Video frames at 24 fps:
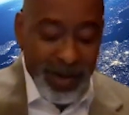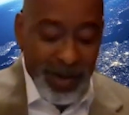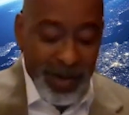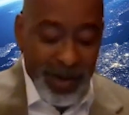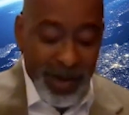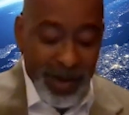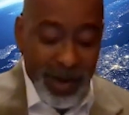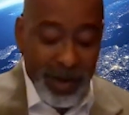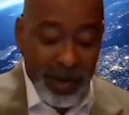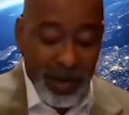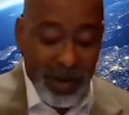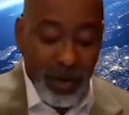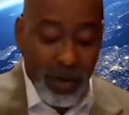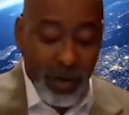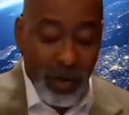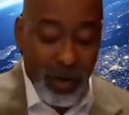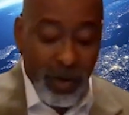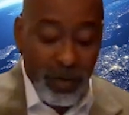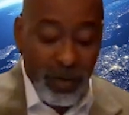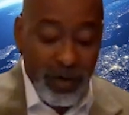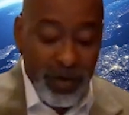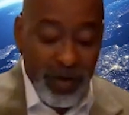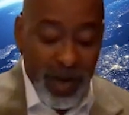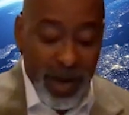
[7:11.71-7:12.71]

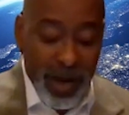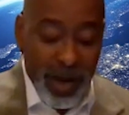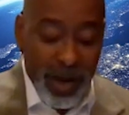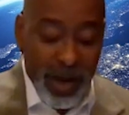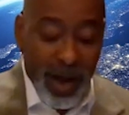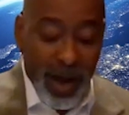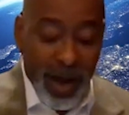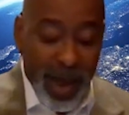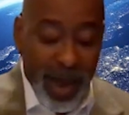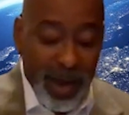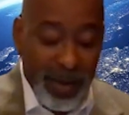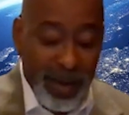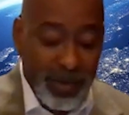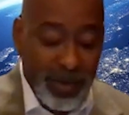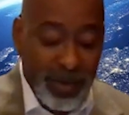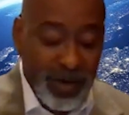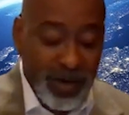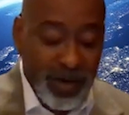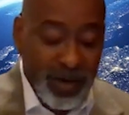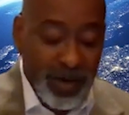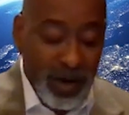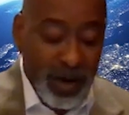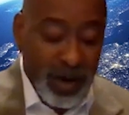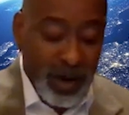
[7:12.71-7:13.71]
Ezekiel, Hosea,
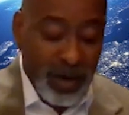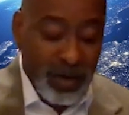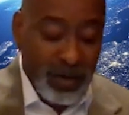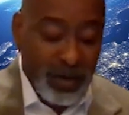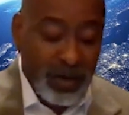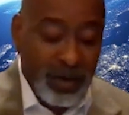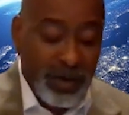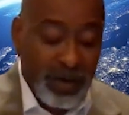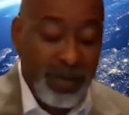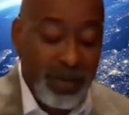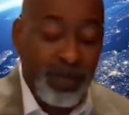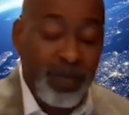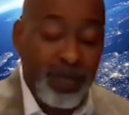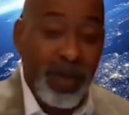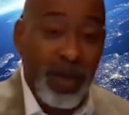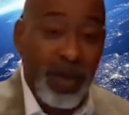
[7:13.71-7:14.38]
Amos, and others,